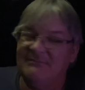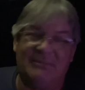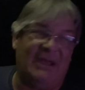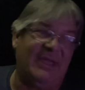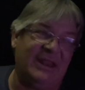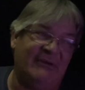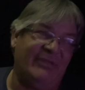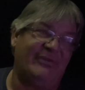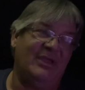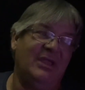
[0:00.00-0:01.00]
But
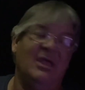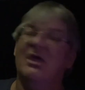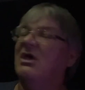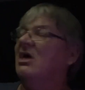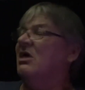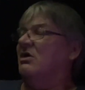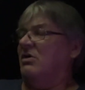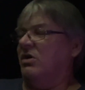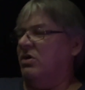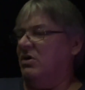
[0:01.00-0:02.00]
anyways,
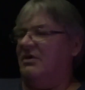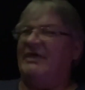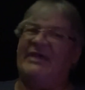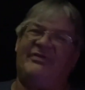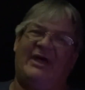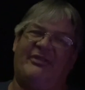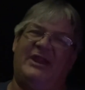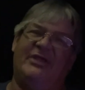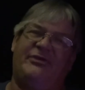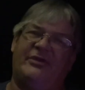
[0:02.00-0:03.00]
that's nothing.
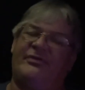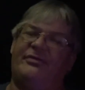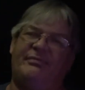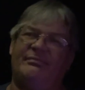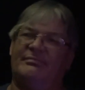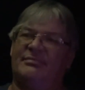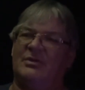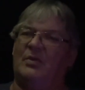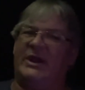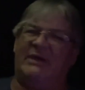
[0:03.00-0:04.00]
That's just
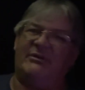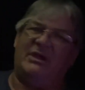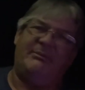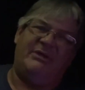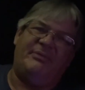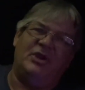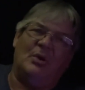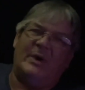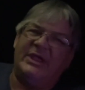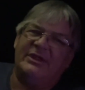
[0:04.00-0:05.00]
whatever. I mean, if you know
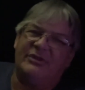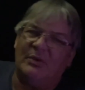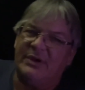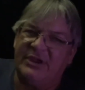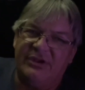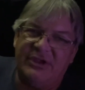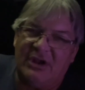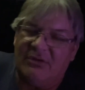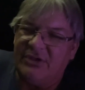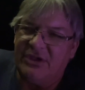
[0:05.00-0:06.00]
what you're doing,
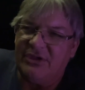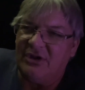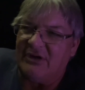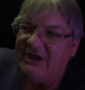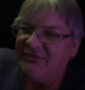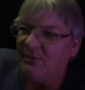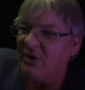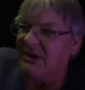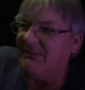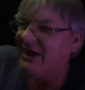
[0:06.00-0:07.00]
you don't have to
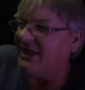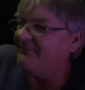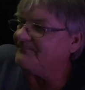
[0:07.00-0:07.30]
worry about it.